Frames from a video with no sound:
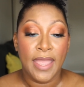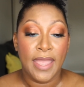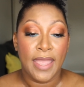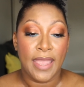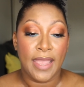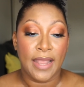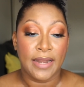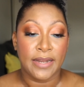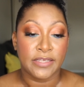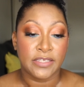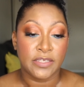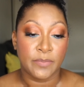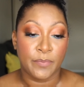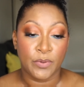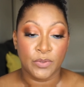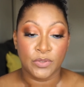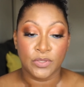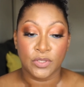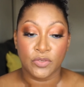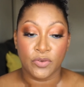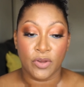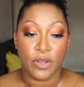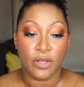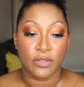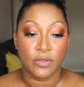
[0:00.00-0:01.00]
And it's supposed
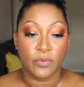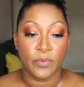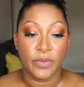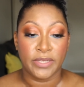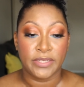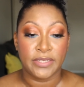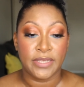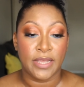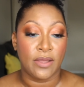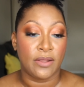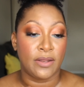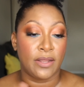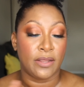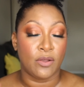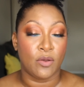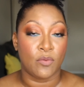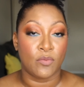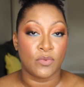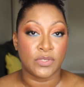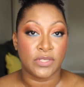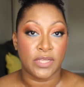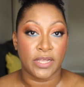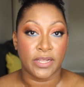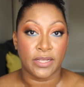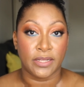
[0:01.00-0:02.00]
to dry all the way down like
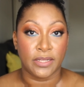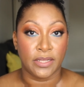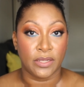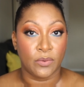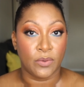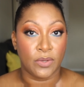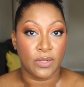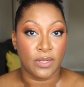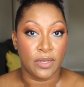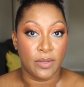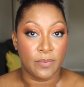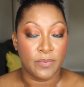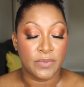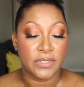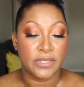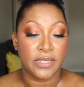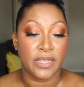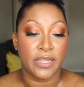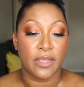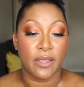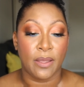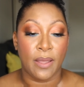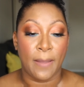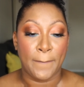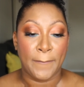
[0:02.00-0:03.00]
almost like a liquid
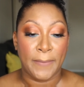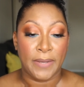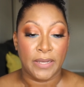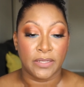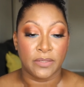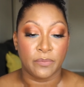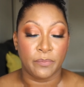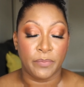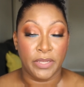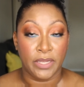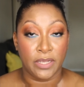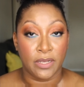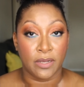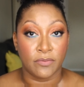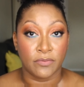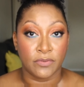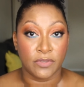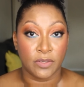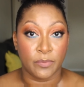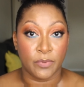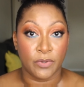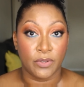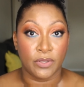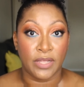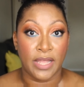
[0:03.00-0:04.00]
lipstick, but be
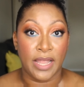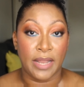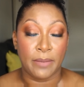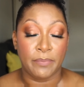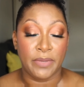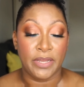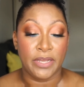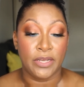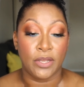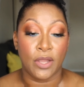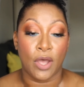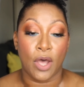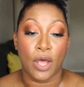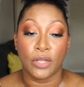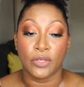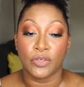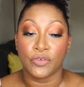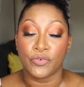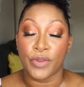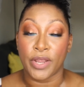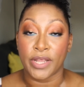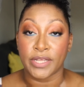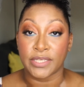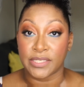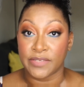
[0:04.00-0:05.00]
comfortable and be
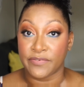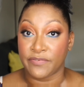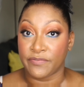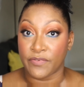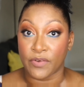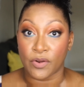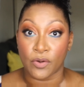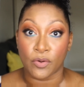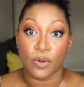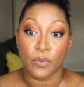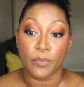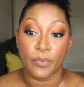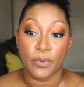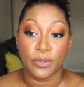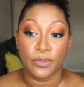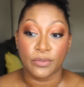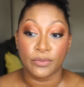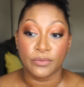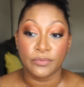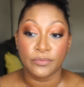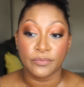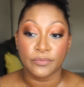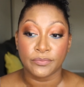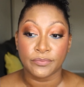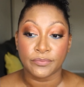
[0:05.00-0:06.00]

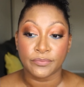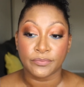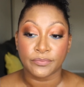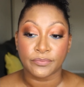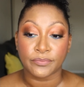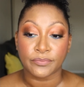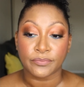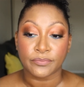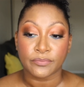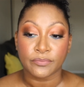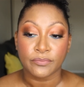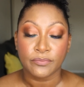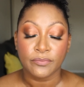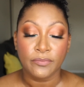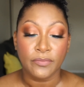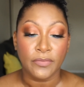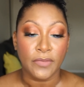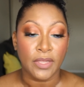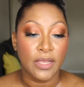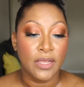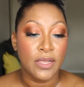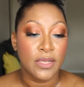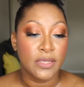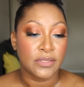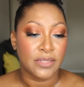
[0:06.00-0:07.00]
non-transferable.
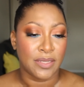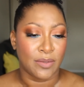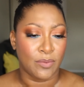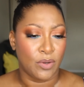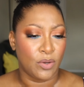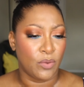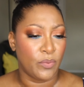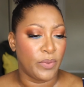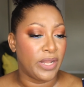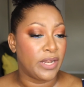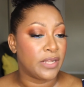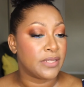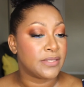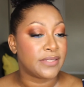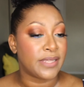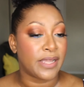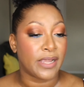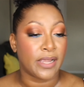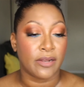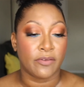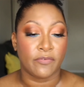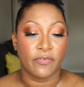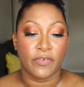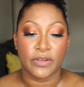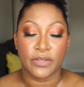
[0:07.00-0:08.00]
So I'm going to wait a
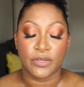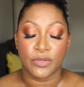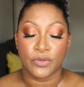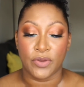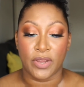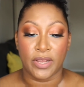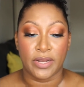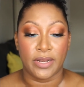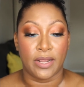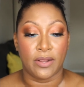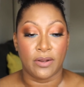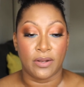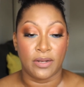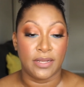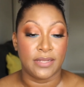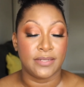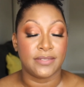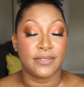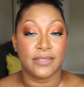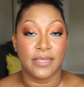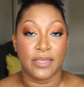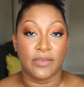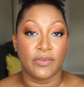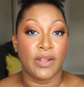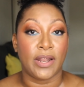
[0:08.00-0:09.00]
second for it to dry down. Let's
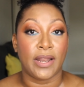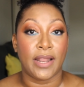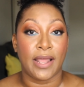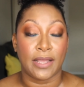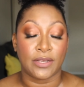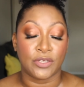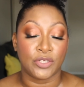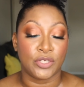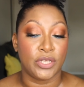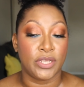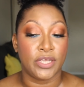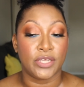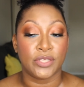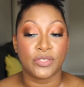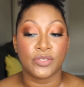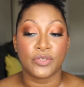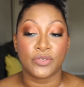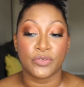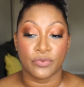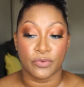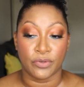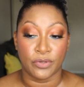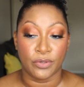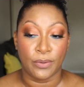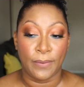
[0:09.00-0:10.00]
see if that actually is
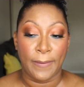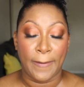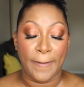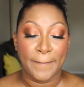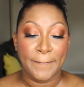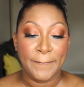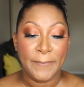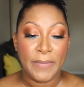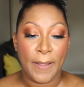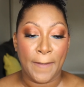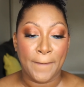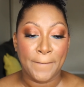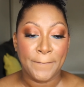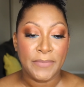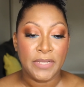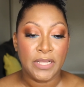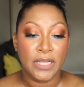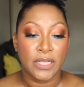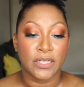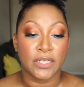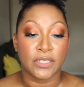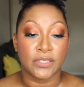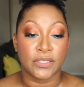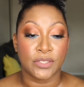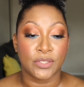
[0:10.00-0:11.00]
true.
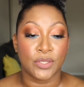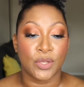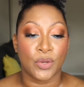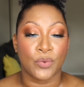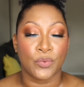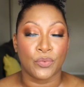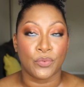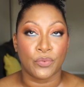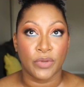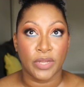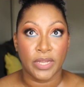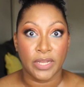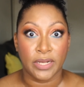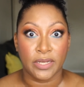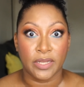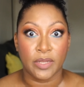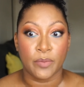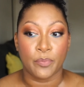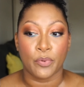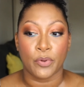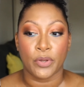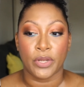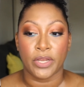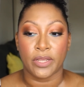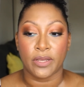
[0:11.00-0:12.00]
This is a really
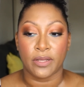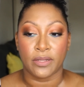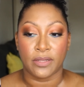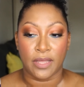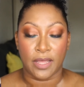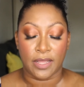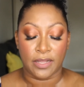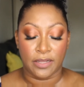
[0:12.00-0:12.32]
pretty color. I